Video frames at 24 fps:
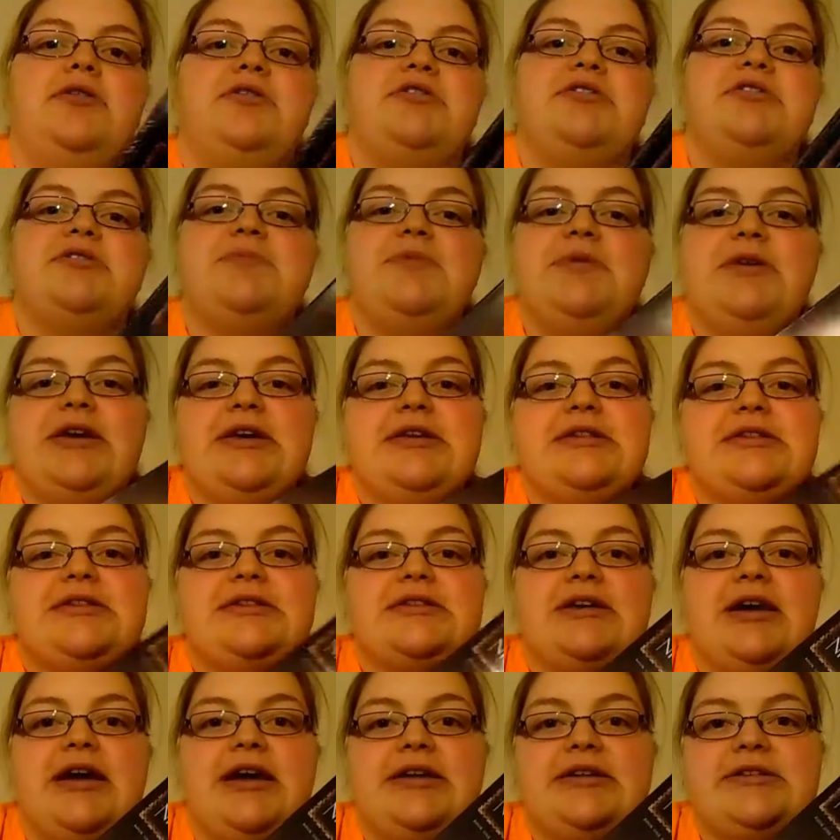just because
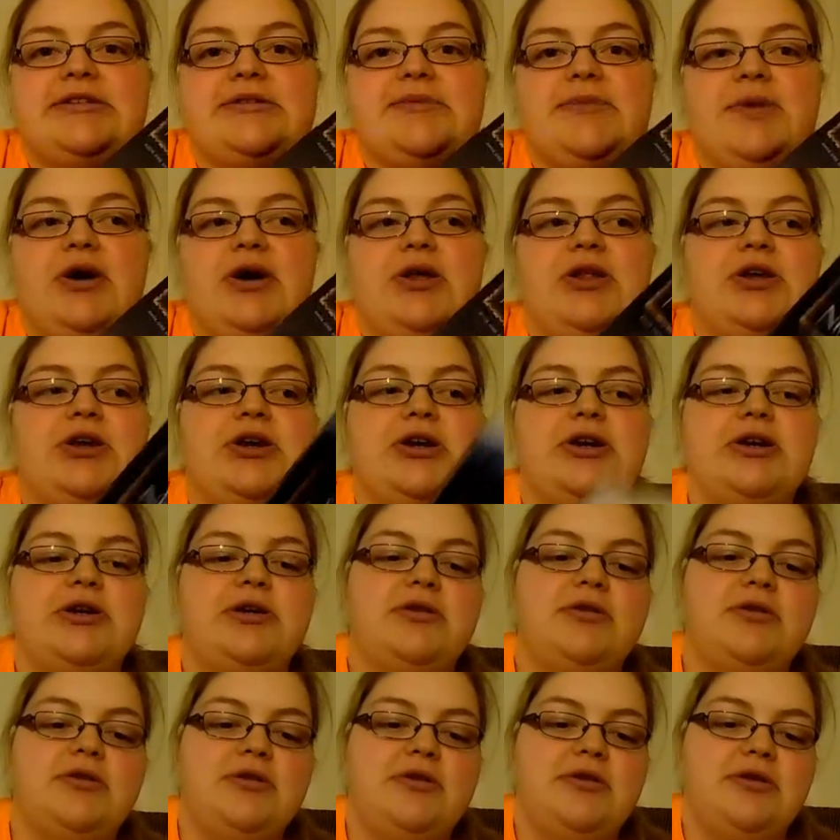it's kind of smaller
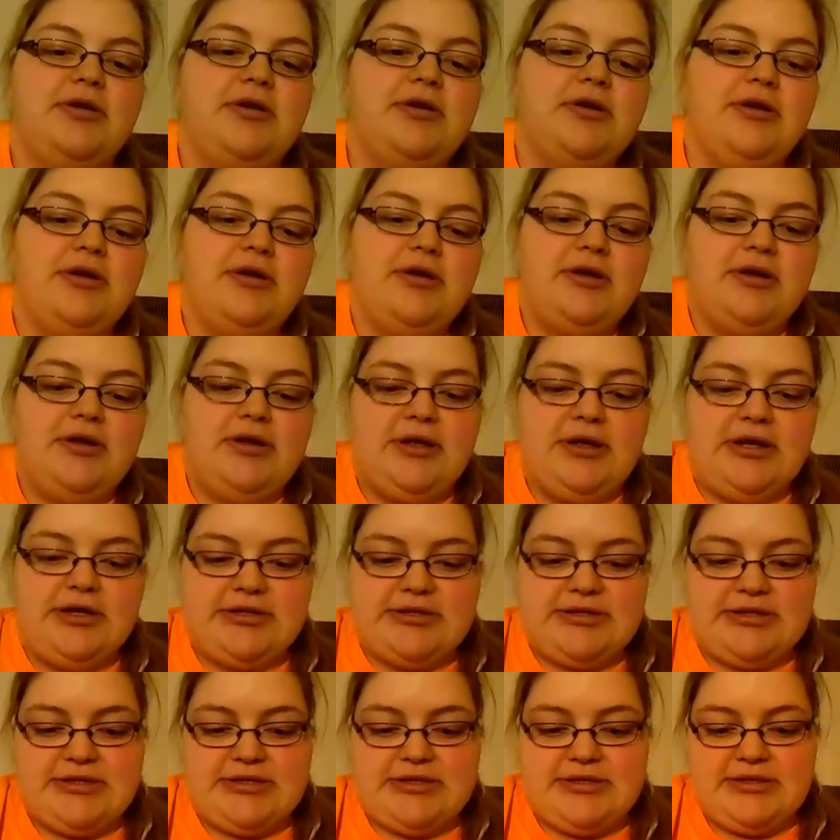
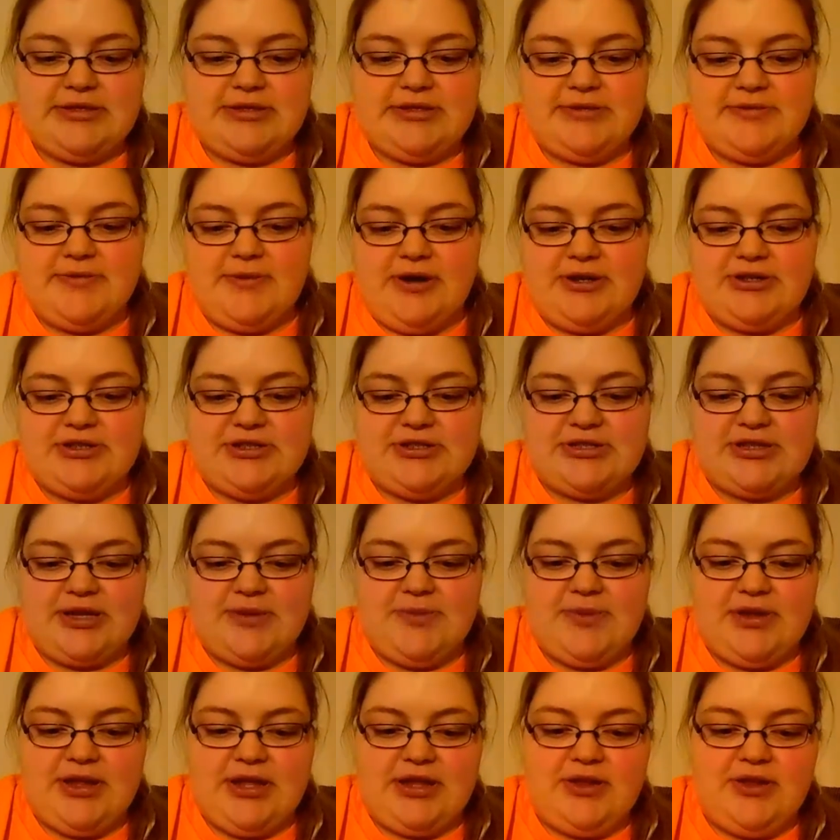it's watch is
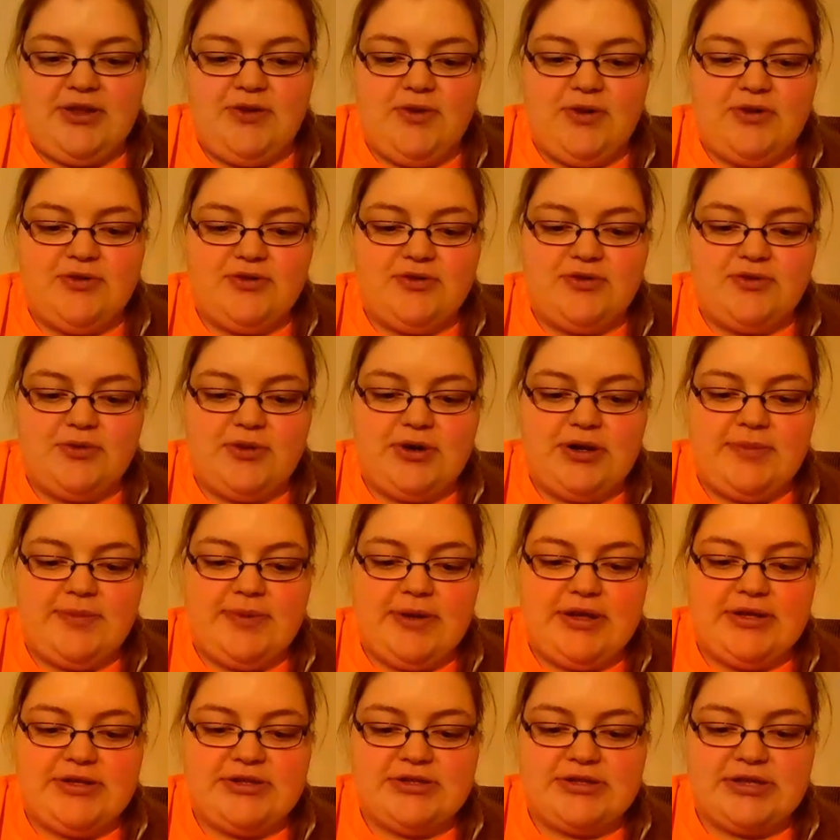gonna be like 220
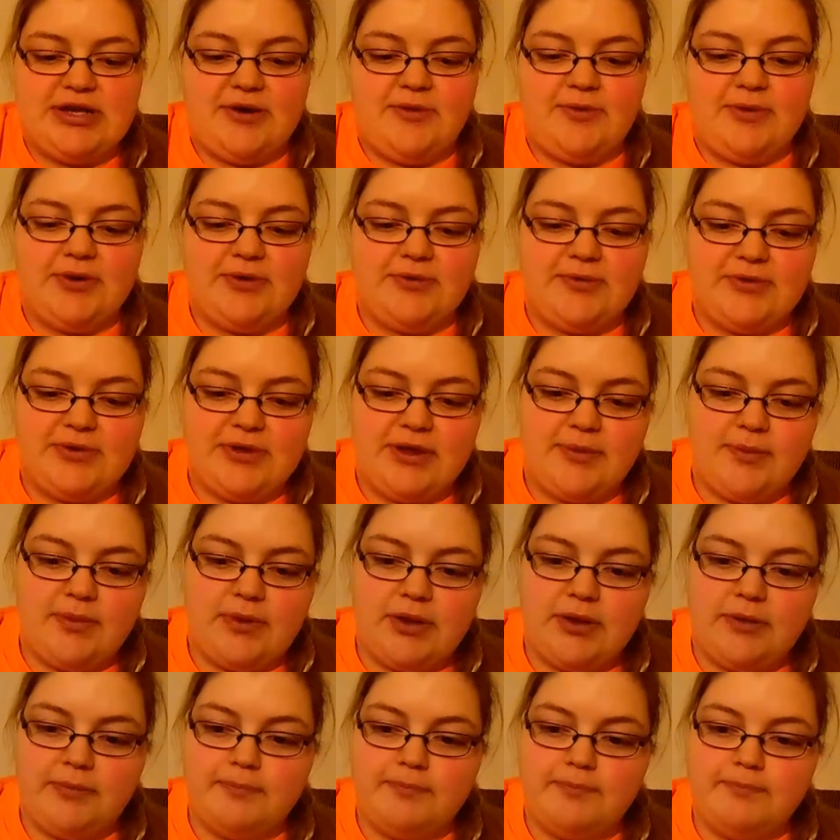pages. How weird would that
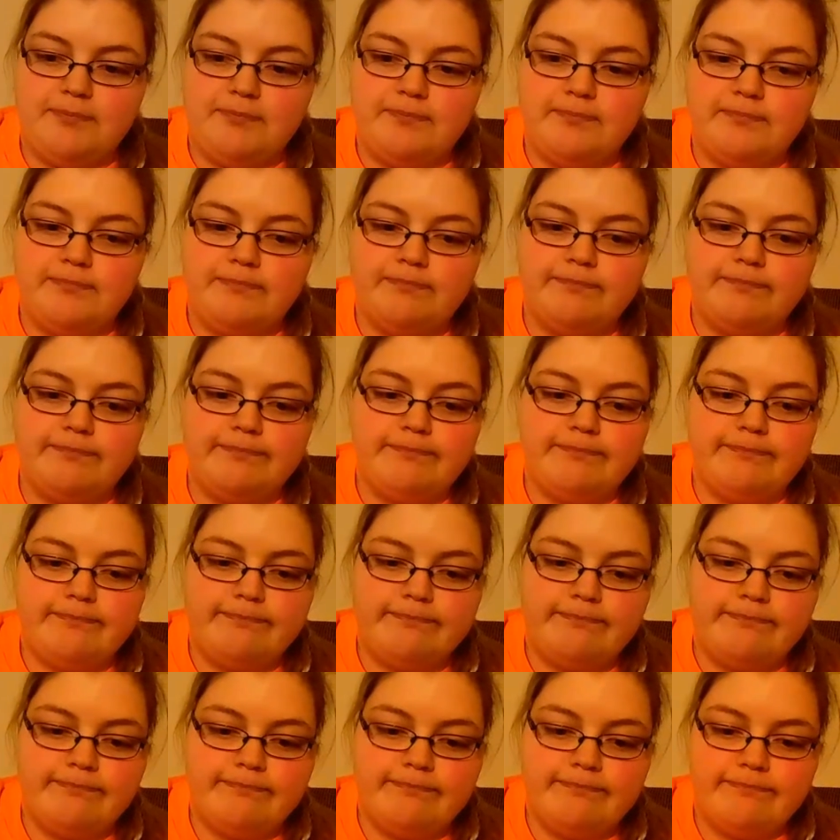be?
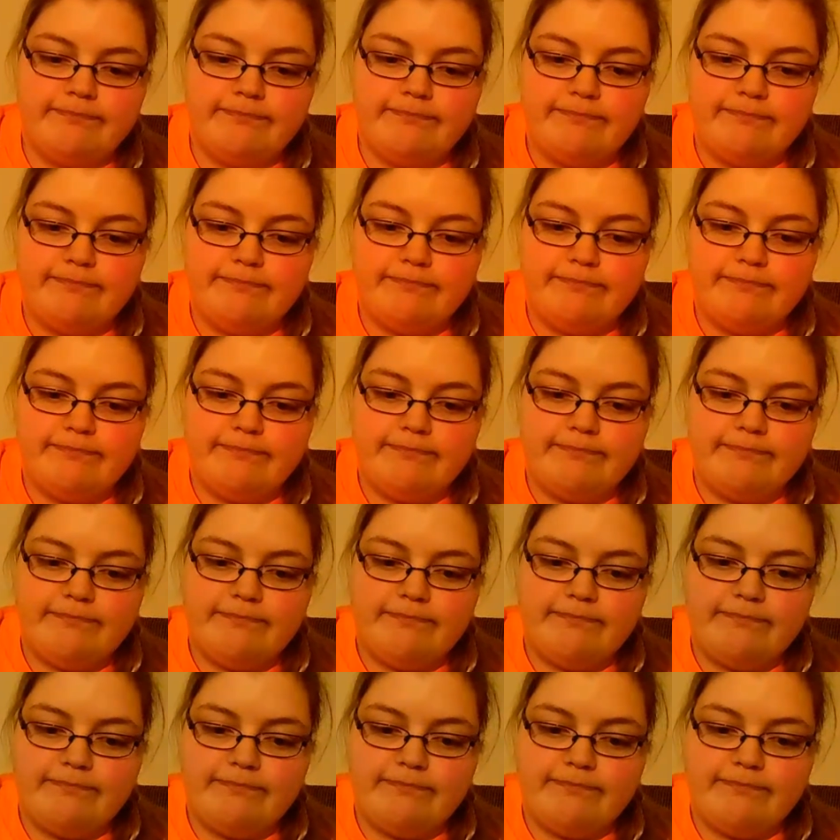It's not that much.
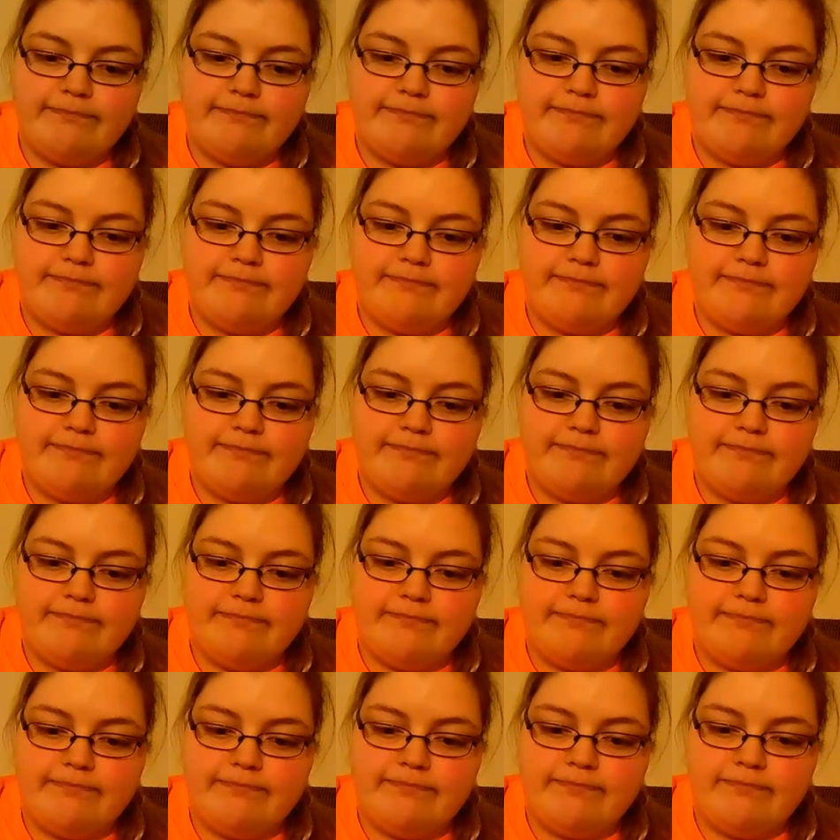
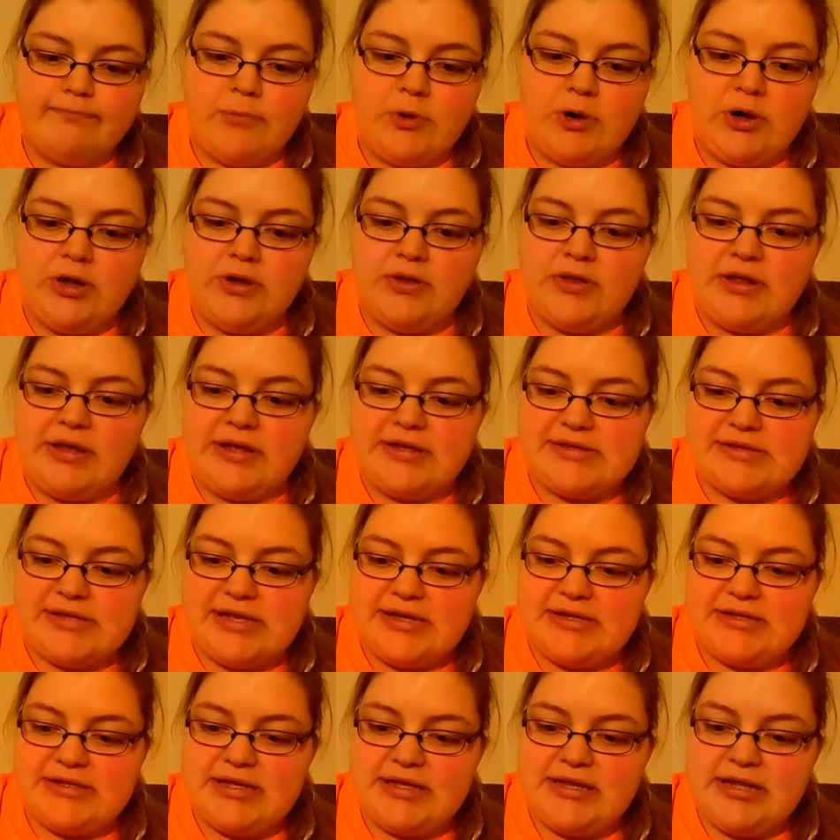What you think it's
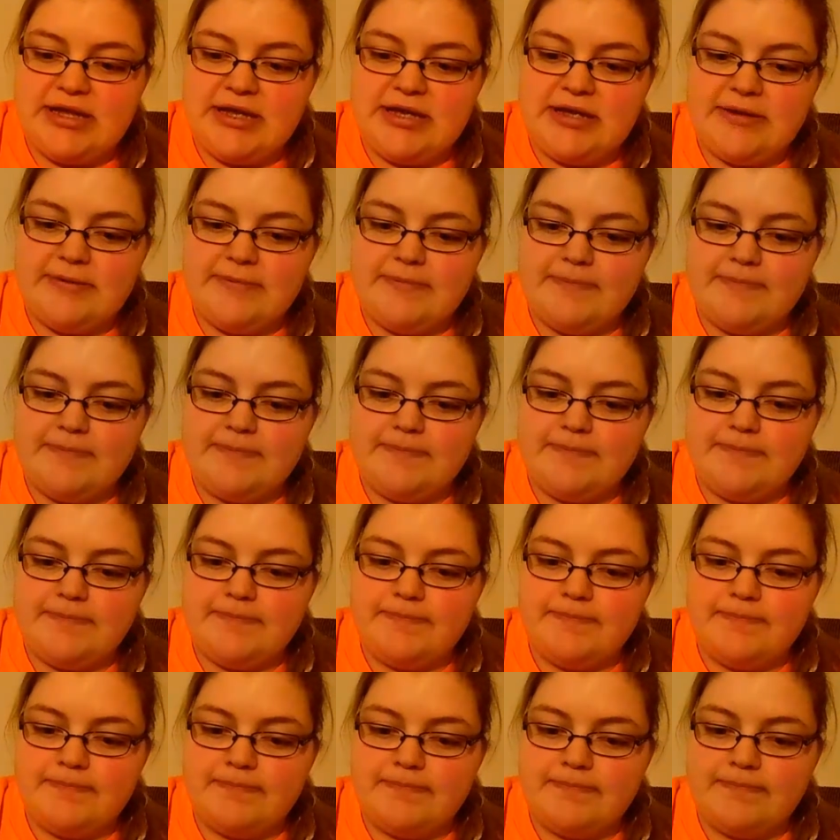less than no, that? No, it's
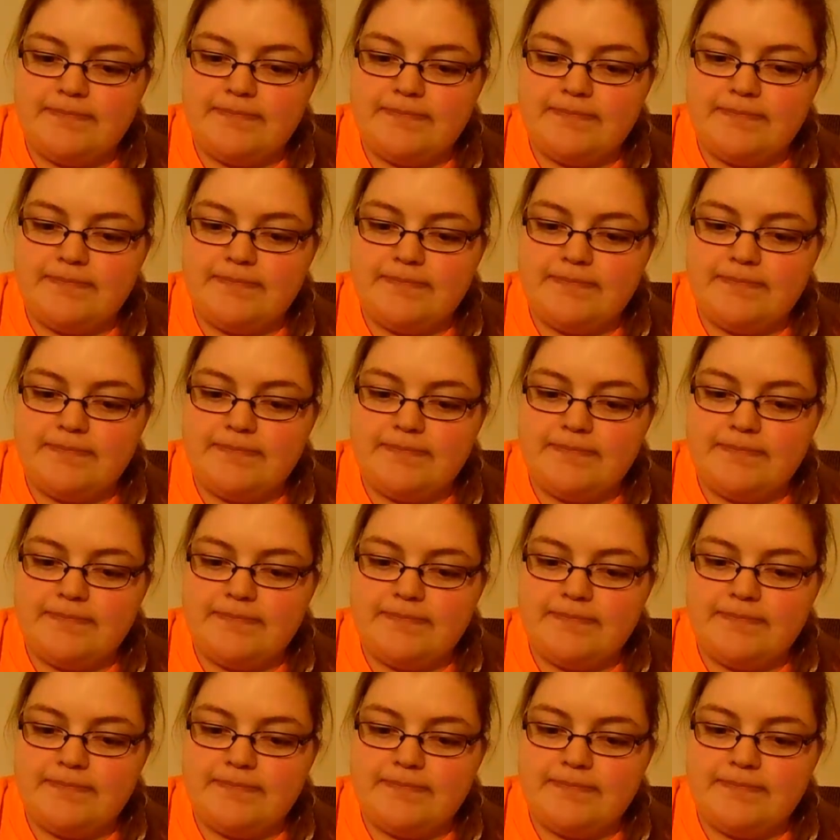more.